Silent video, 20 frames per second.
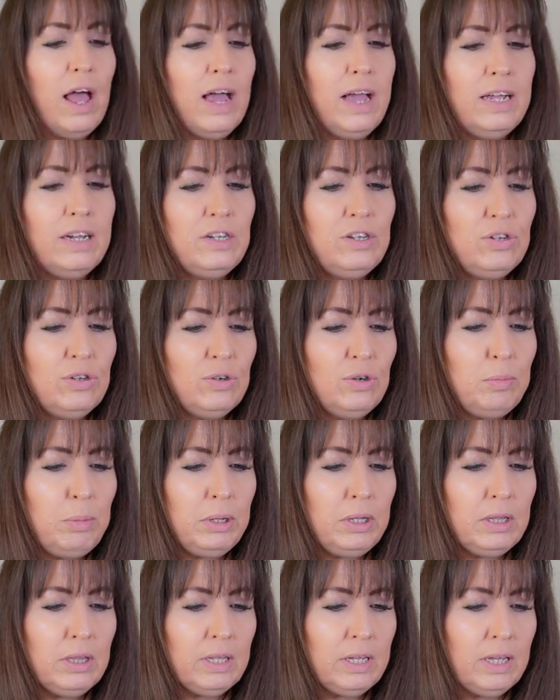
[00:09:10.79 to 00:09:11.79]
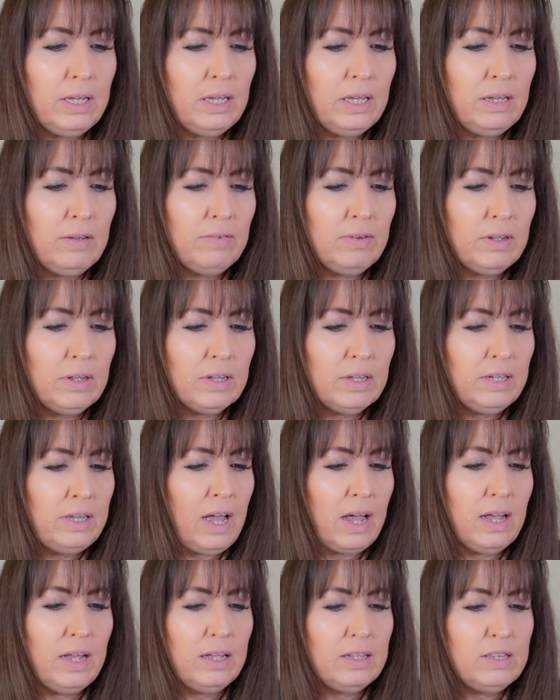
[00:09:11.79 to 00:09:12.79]
I do believe,
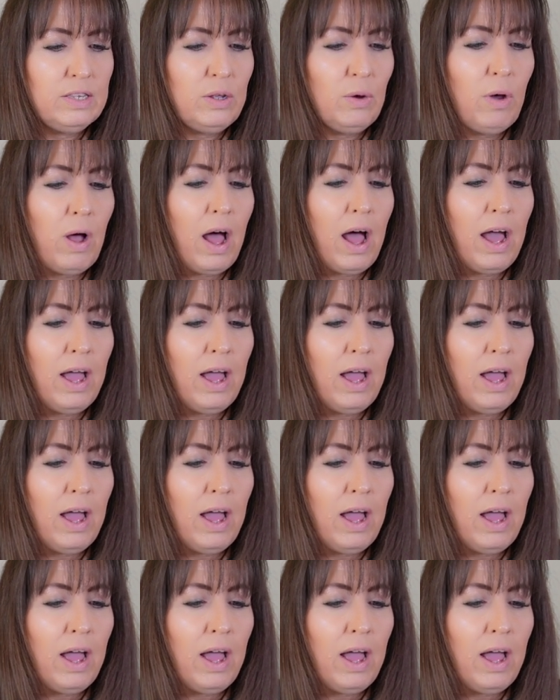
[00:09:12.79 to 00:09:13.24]
yeah, so